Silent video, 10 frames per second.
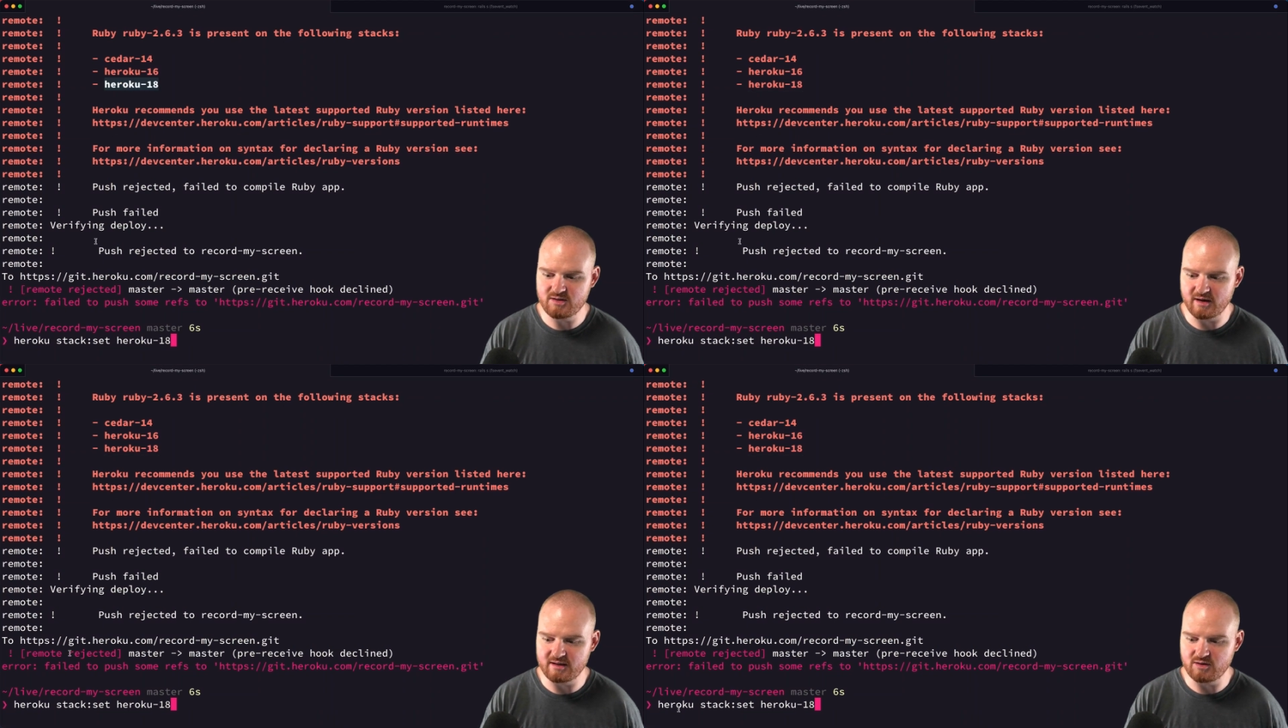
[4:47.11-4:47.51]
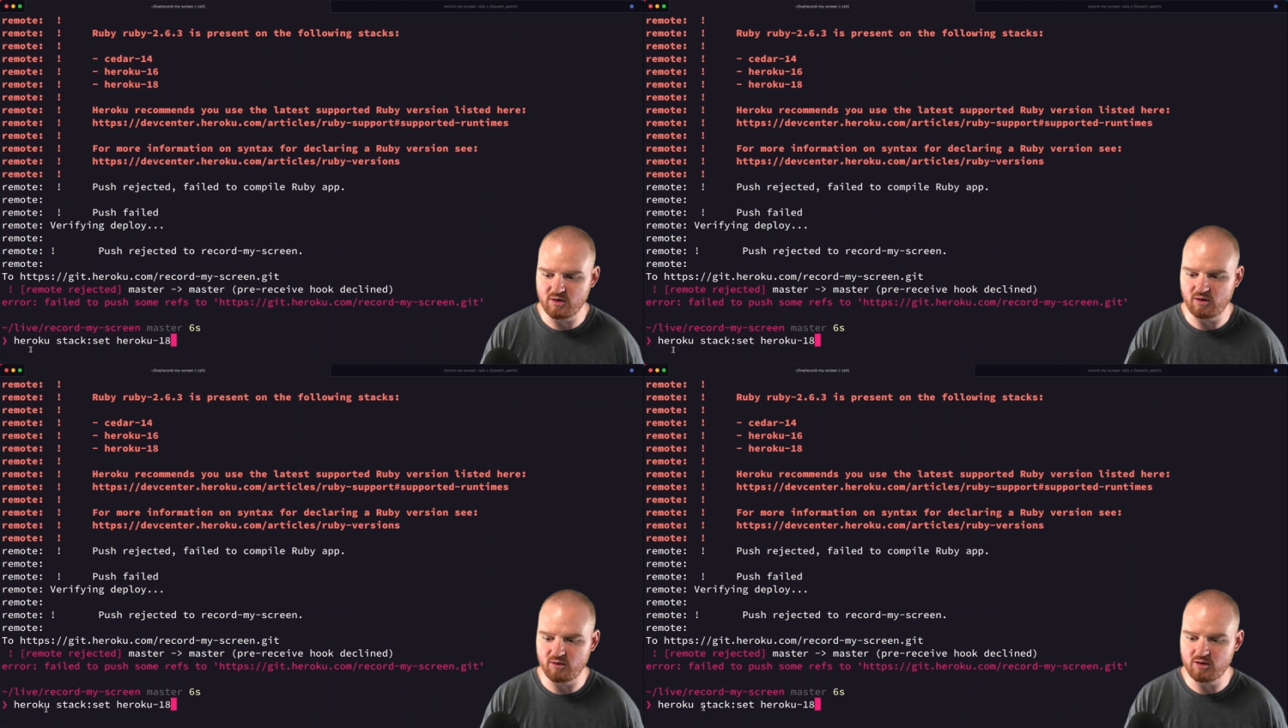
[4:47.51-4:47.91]
So I can do
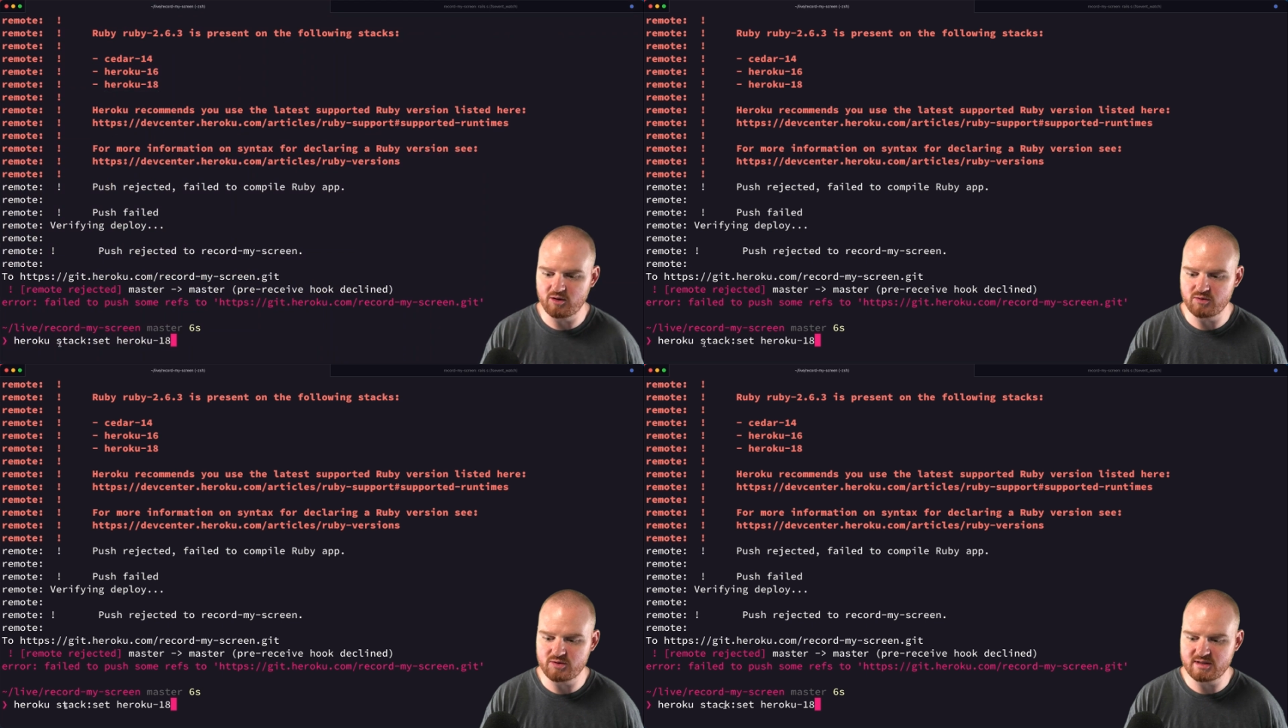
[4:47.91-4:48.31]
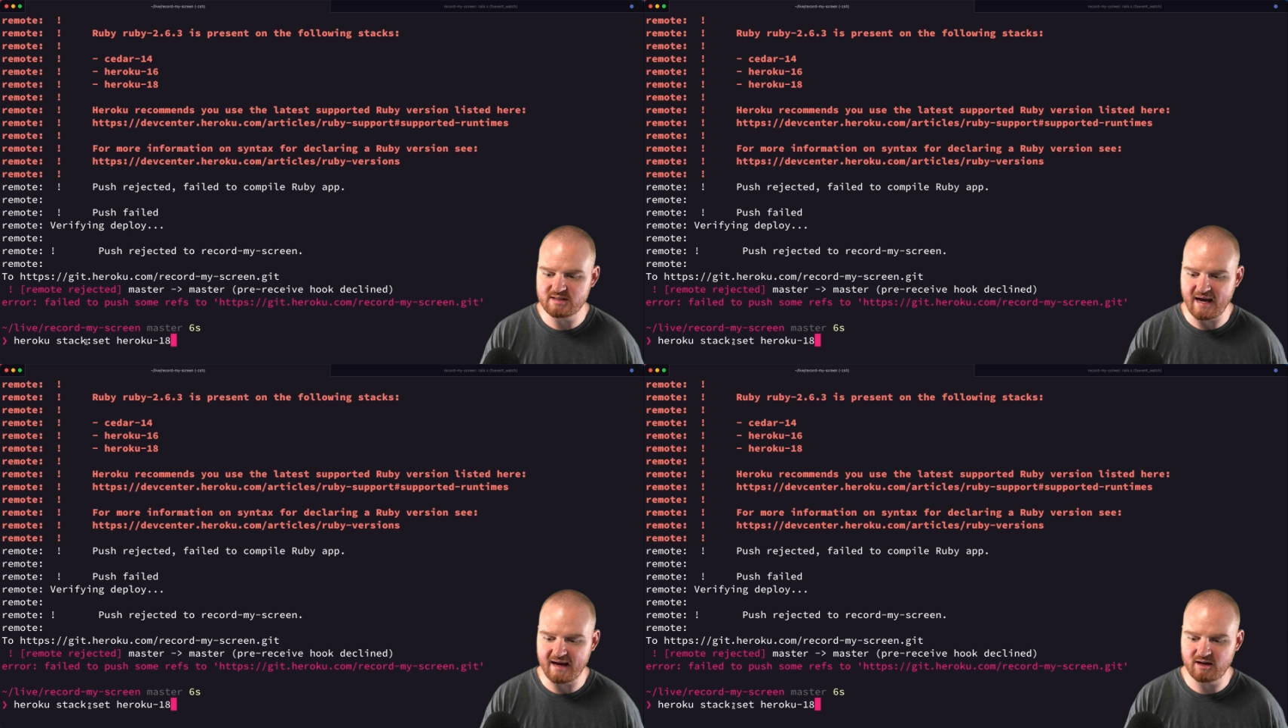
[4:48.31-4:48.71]
Heroku
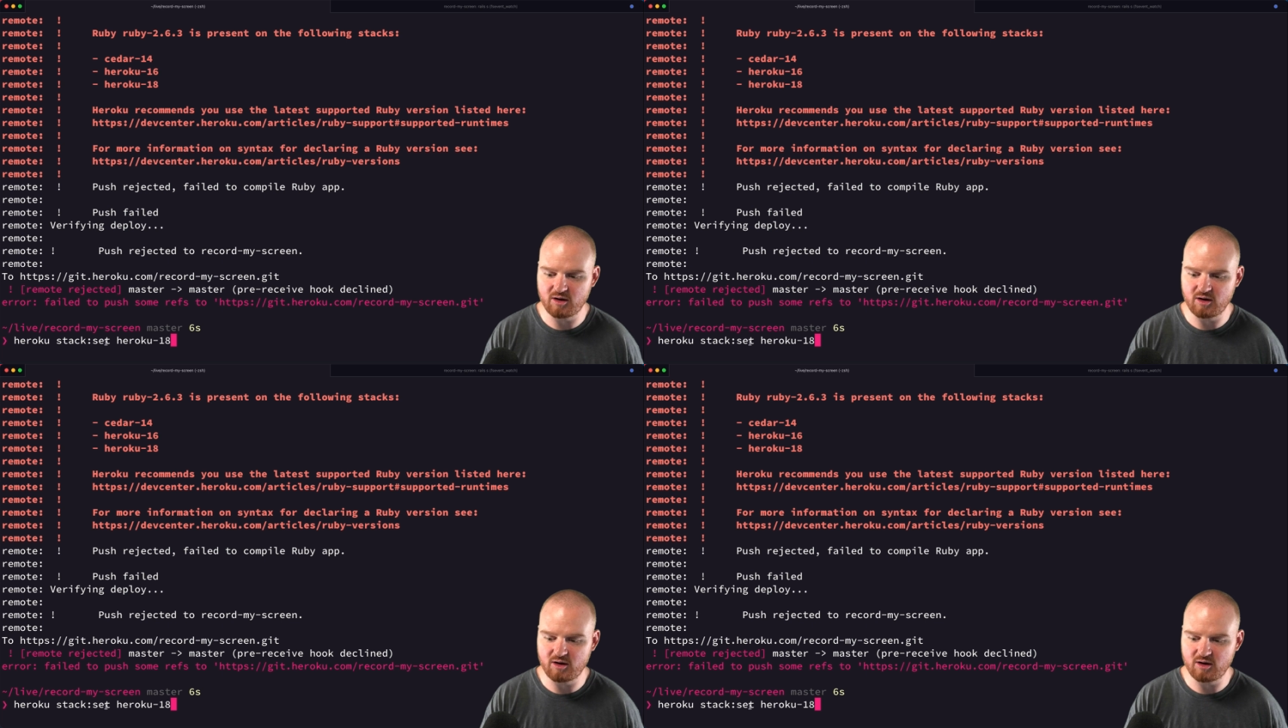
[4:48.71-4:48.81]
stack